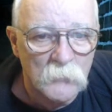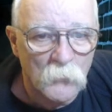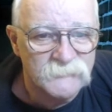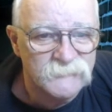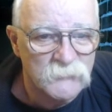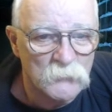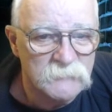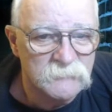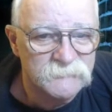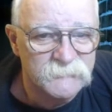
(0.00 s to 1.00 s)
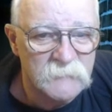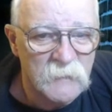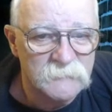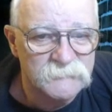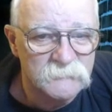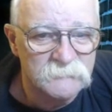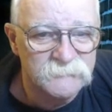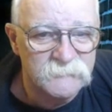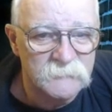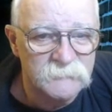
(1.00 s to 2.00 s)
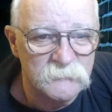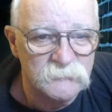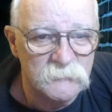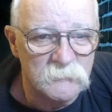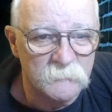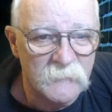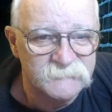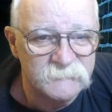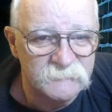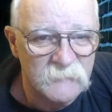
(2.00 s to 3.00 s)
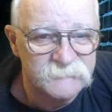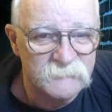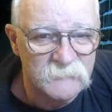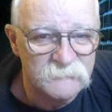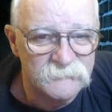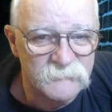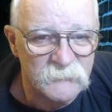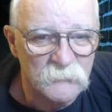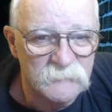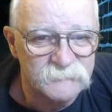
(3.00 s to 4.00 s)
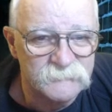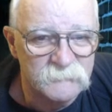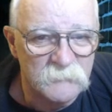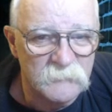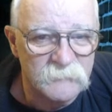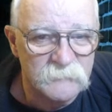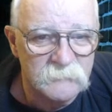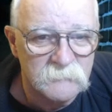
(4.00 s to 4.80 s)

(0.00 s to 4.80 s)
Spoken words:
What's the weirdest thing I've searched on YouTube? That's an interesting question, Mike.